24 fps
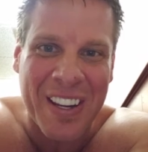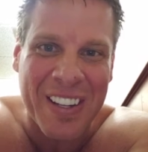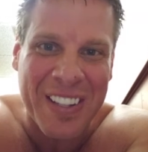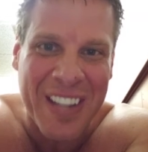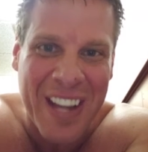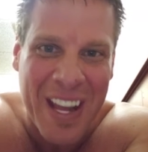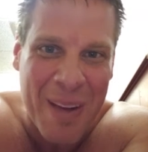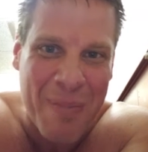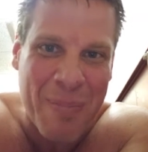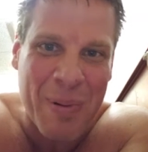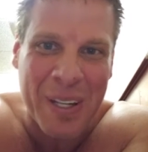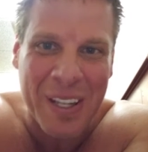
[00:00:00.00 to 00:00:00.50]
good
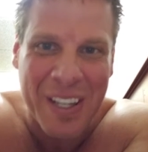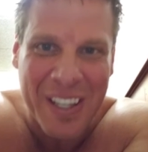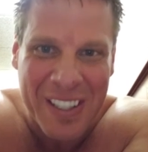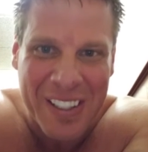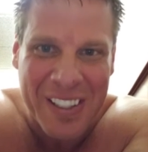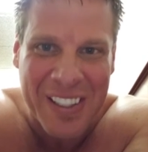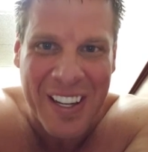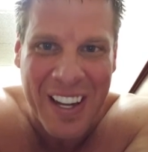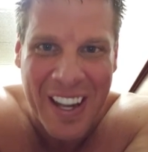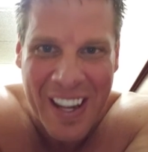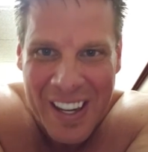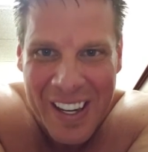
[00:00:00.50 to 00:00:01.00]
day, but a
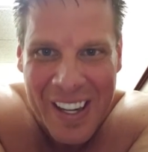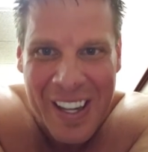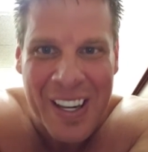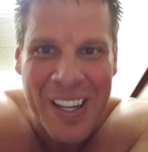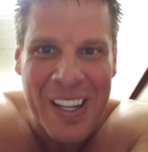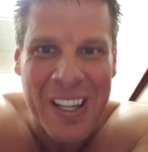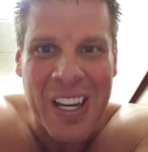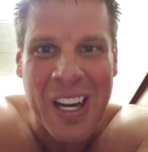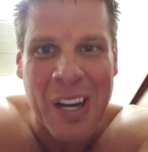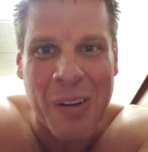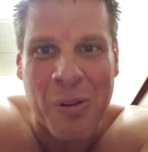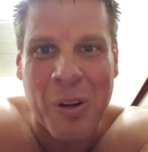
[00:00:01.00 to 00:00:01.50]
good day.
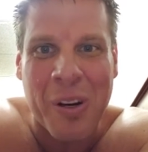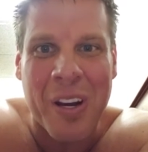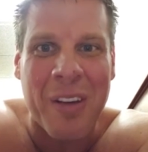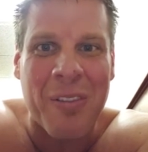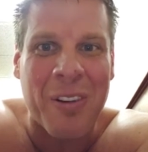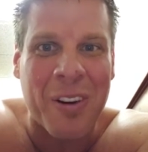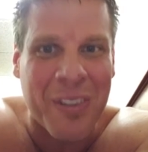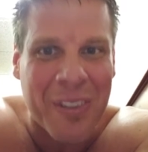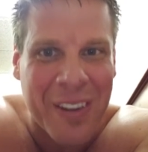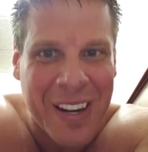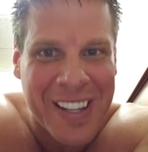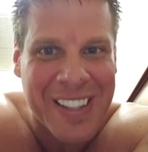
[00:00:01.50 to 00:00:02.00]
Everyone have
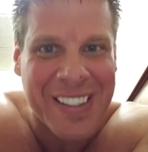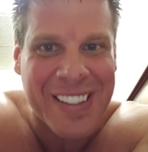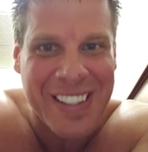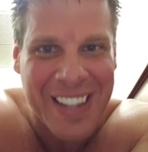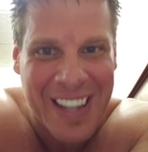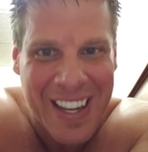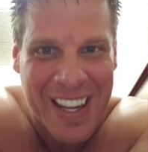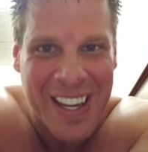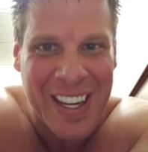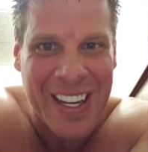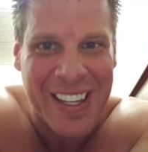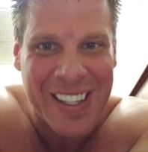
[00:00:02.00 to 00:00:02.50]
a great
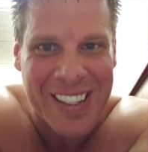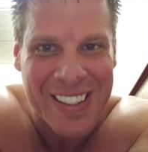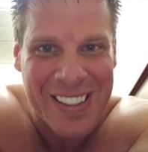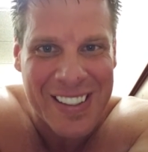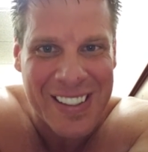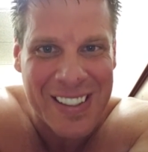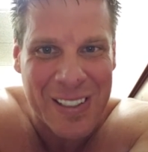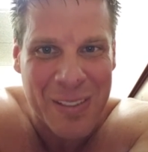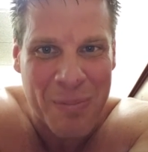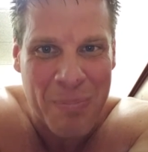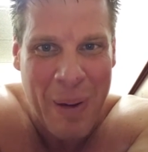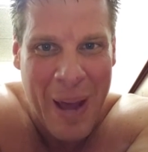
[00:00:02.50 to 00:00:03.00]
day.
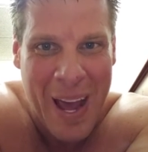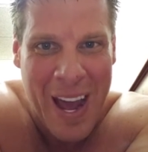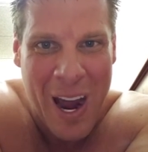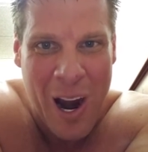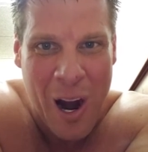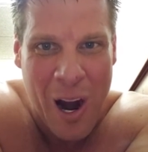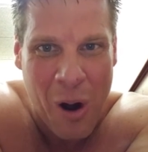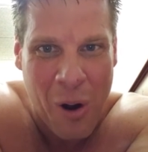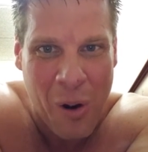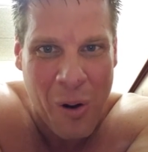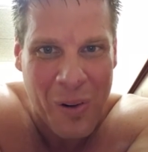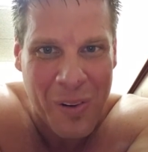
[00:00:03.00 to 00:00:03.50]

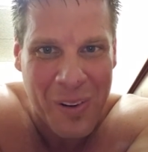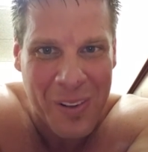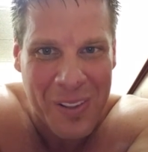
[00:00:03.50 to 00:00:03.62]
Pow.